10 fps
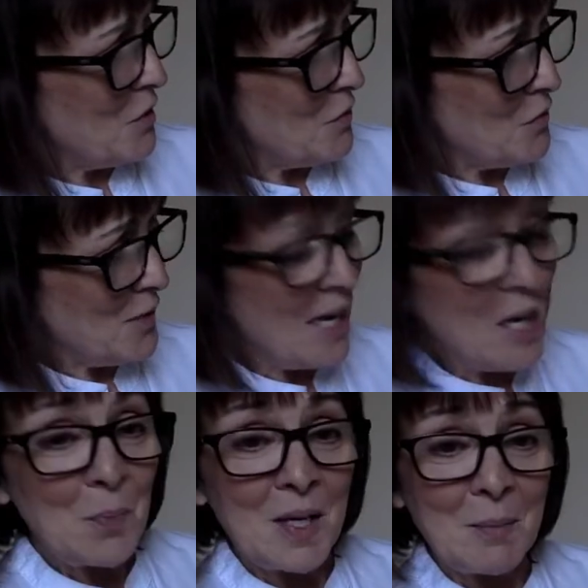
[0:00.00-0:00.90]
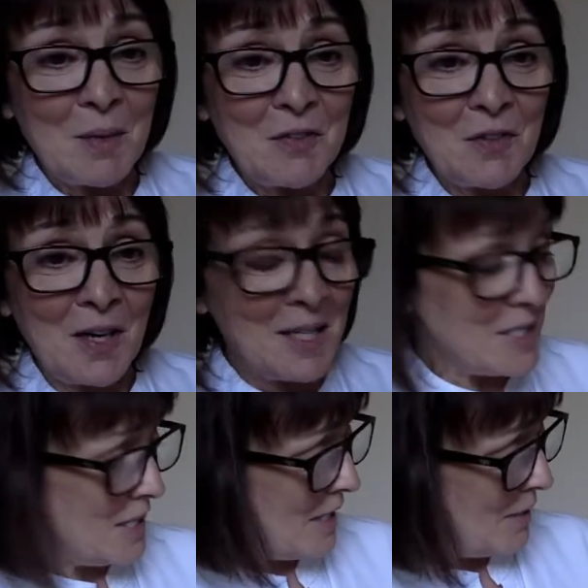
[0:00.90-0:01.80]
you for helping me
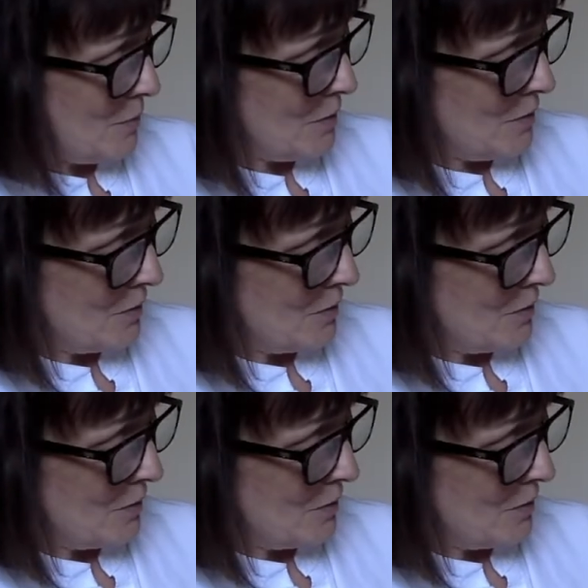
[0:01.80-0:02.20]
find him.